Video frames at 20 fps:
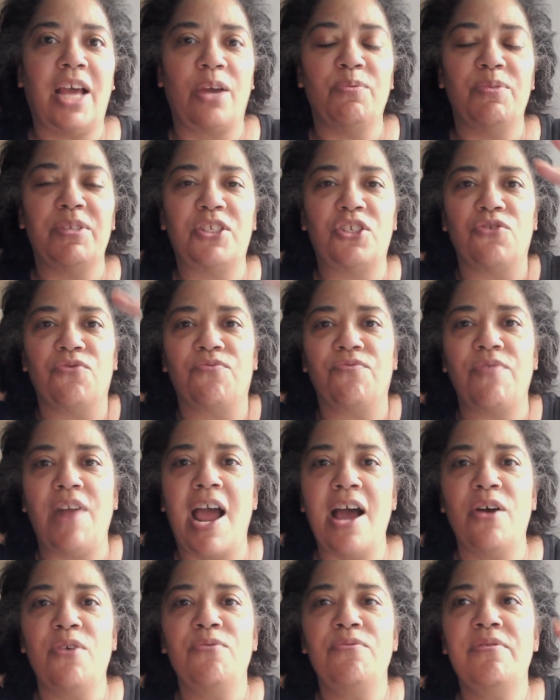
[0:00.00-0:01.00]
I would
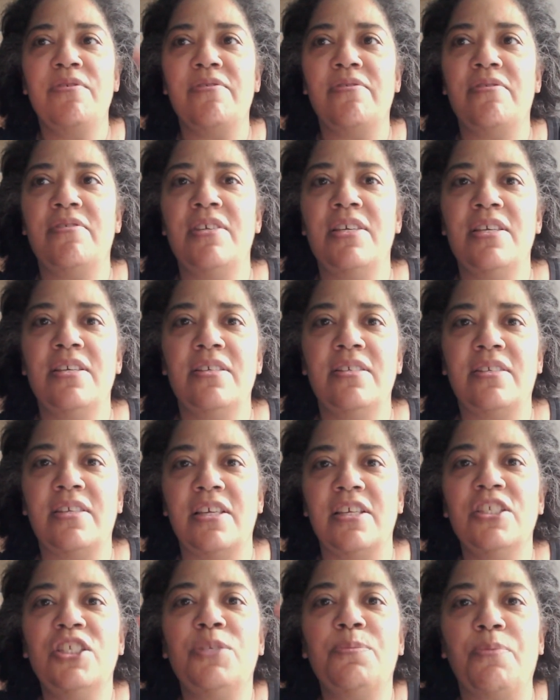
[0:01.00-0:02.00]
surround these
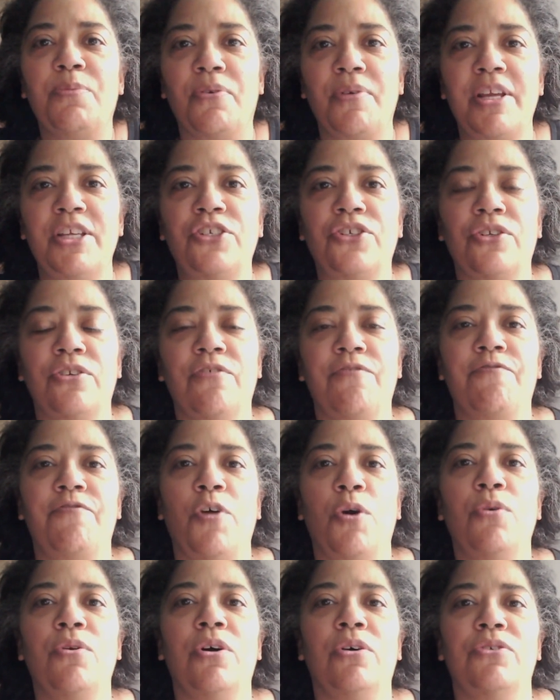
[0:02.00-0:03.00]
inspirational
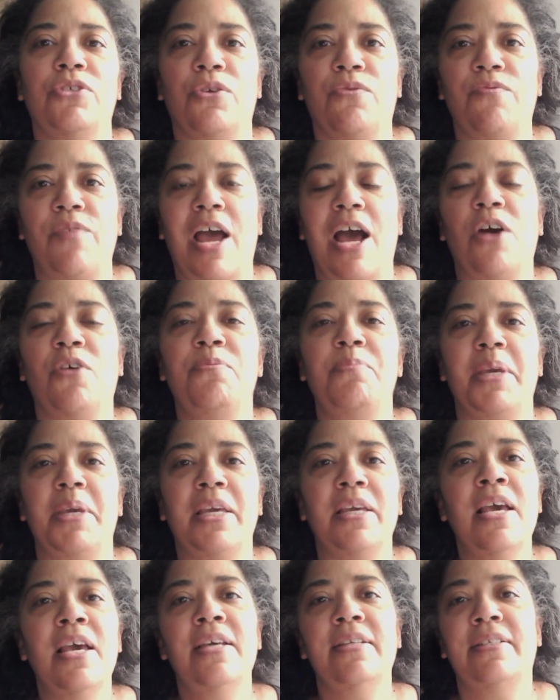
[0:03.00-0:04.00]
photos around
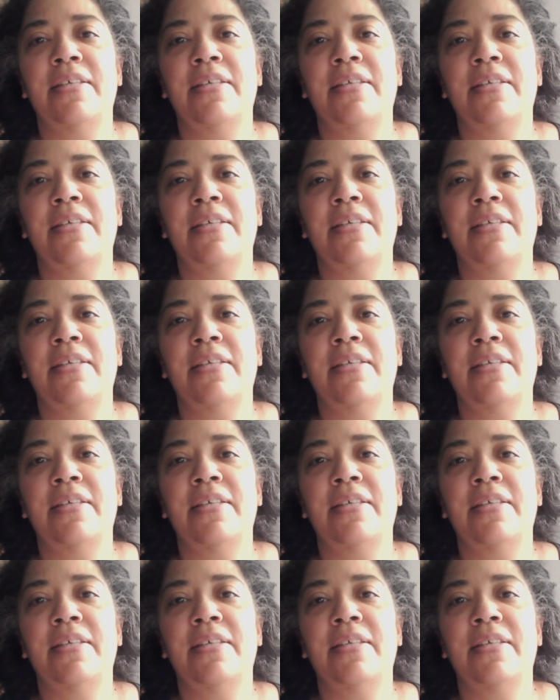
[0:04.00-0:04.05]
me